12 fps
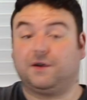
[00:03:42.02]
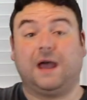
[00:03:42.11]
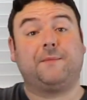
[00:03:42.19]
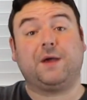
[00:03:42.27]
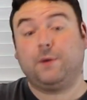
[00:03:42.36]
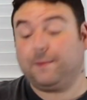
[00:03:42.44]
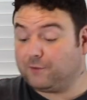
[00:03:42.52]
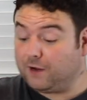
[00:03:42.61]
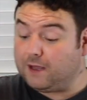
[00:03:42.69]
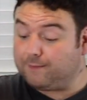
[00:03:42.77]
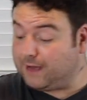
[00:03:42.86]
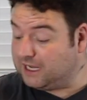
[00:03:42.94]
I have my whipped
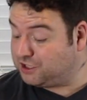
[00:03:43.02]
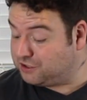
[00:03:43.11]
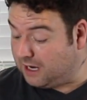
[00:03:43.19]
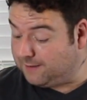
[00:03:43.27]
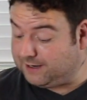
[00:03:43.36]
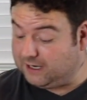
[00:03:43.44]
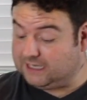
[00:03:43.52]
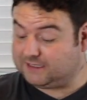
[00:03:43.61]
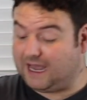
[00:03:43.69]
cream, my strawberries,